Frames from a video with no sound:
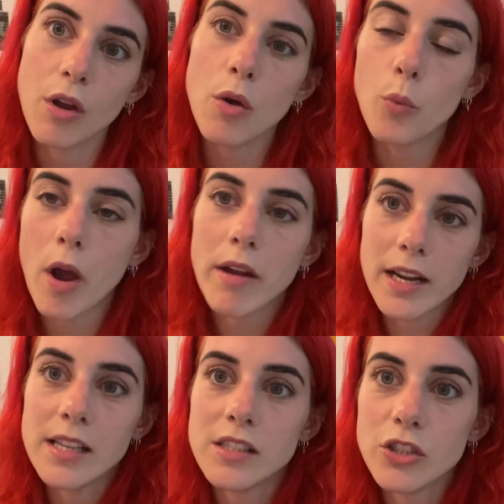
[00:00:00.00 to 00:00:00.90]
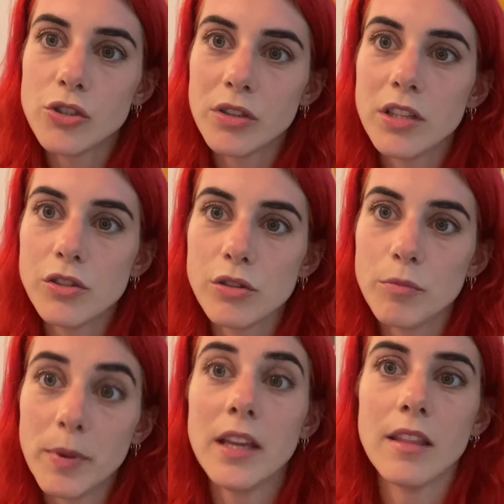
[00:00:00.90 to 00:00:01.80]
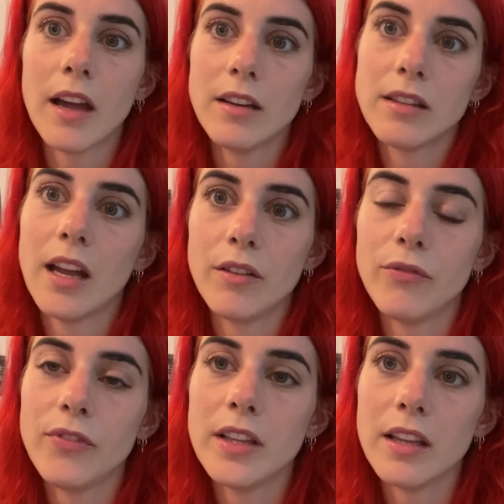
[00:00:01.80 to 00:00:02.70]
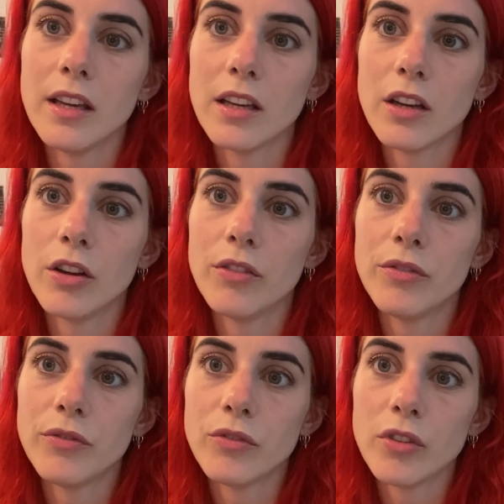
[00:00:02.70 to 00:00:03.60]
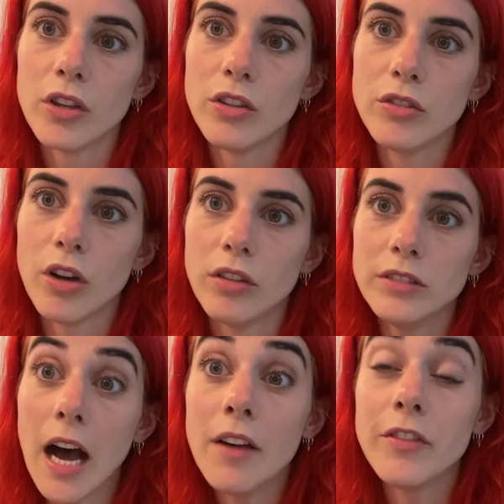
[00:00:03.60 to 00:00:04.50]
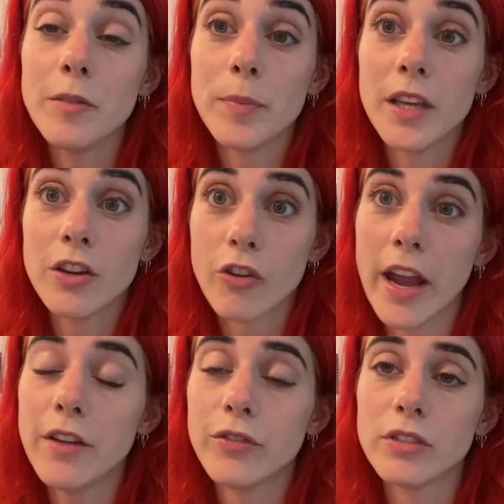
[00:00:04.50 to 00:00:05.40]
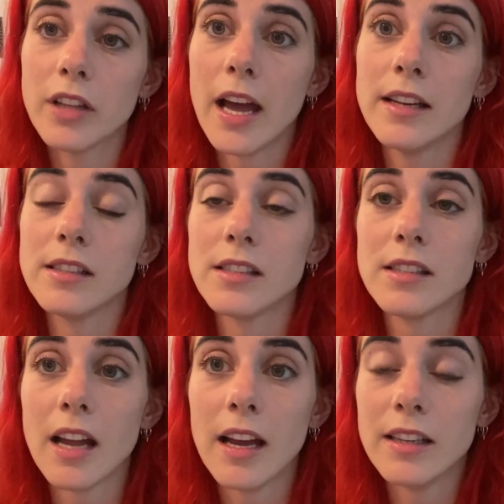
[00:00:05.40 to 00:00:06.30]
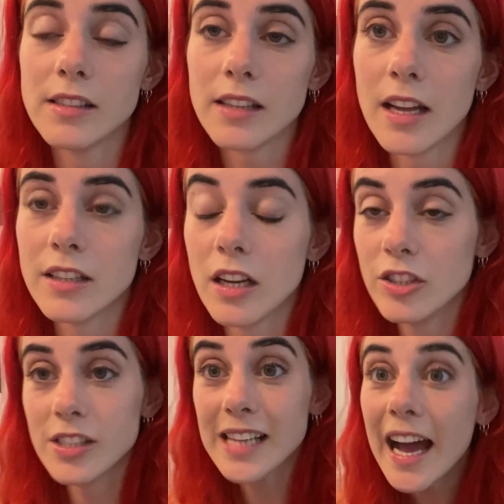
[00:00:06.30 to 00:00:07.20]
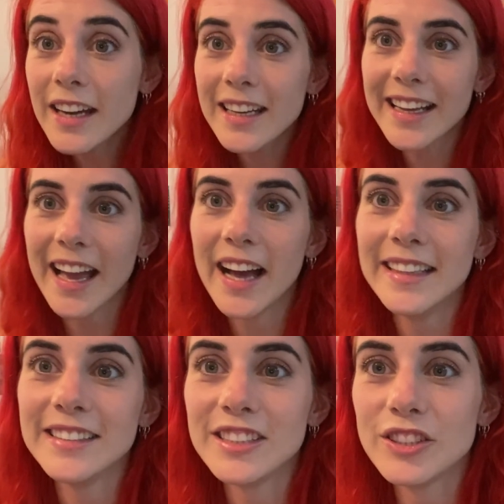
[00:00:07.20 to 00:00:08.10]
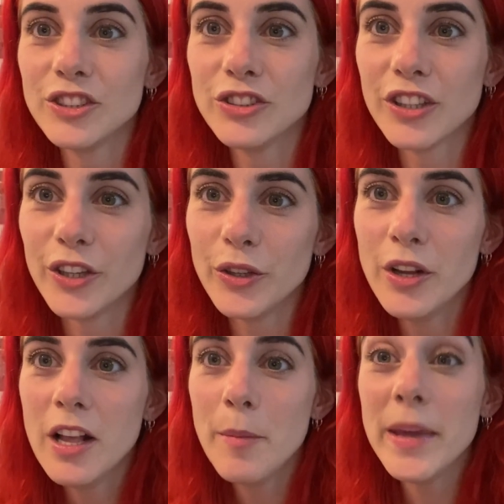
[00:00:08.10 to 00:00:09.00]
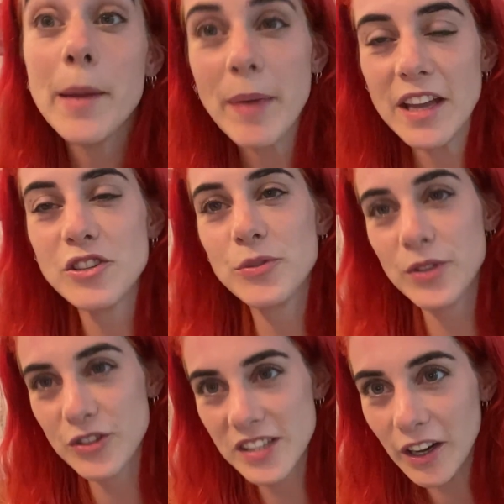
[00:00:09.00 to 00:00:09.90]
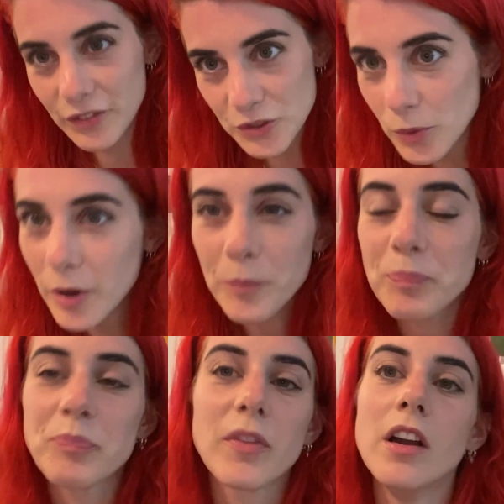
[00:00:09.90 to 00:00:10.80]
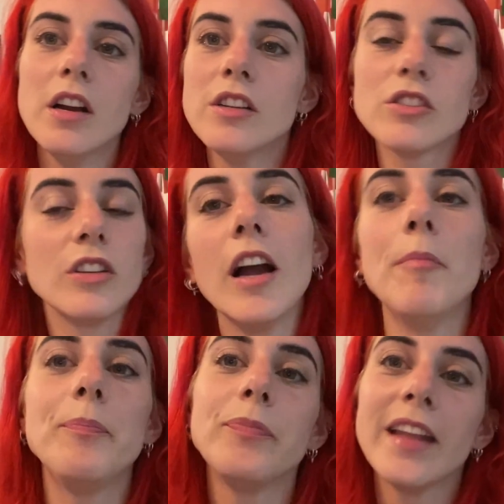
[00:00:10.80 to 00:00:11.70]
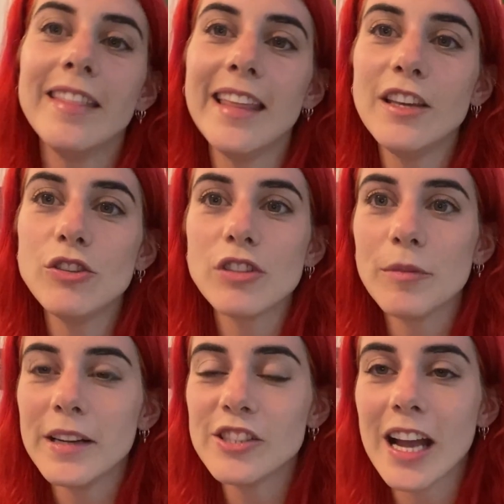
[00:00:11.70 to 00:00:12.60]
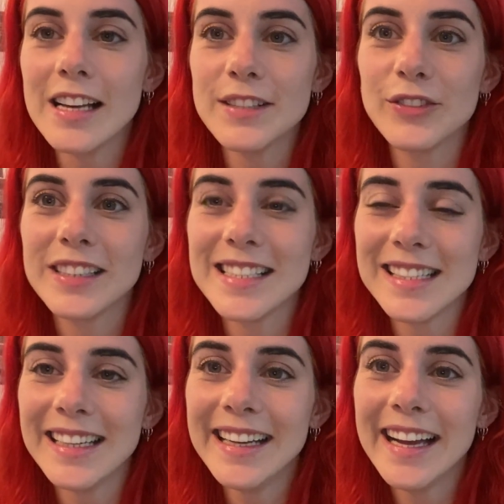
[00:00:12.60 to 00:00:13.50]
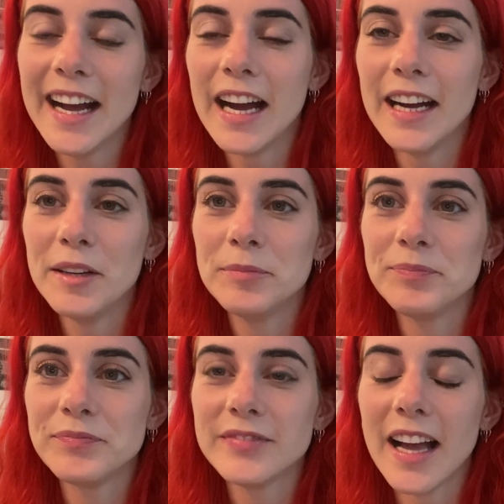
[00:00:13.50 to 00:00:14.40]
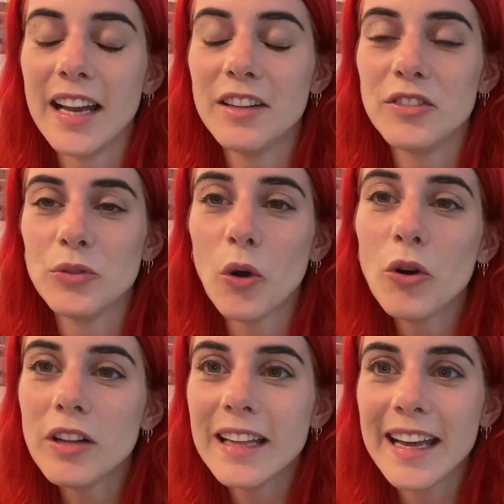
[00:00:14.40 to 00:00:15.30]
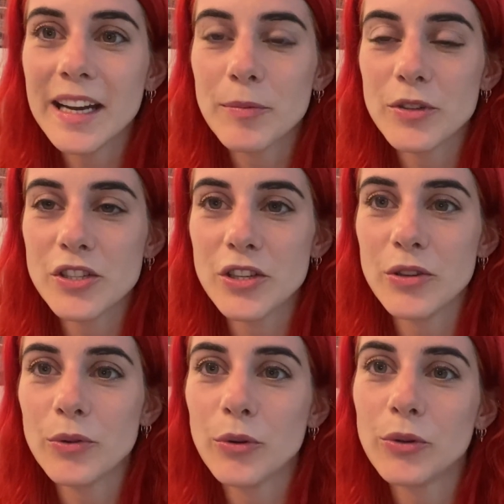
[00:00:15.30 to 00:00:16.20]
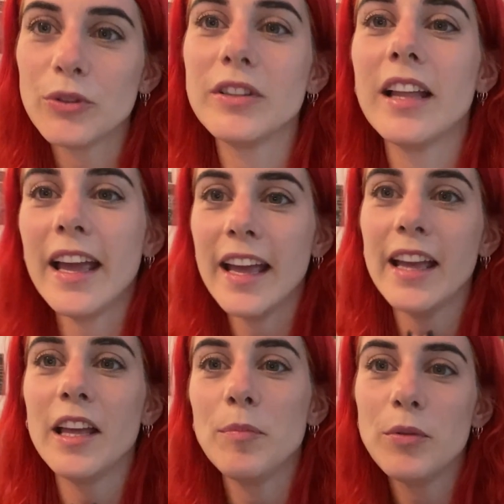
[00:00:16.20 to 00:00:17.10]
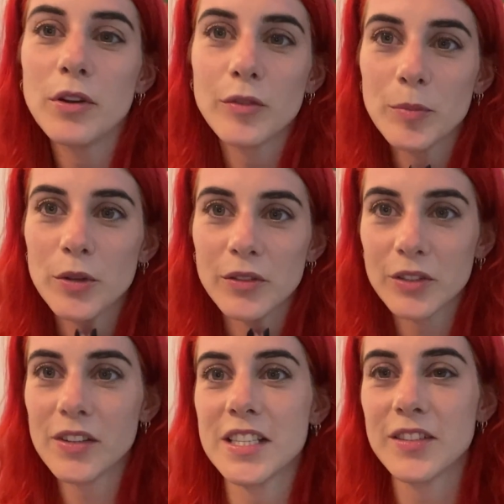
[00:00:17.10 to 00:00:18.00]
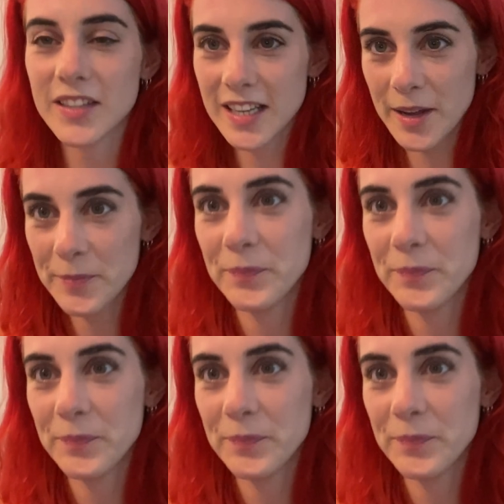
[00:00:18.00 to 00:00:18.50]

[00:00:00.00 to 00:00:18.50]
where it is that you need to be. That feeling of love and being grateful and understanding, and being patient with yourself as well. So yeah, thank you so much, guys, for listening. I love you all, and I'm wishing you all a beautiful rest of the day.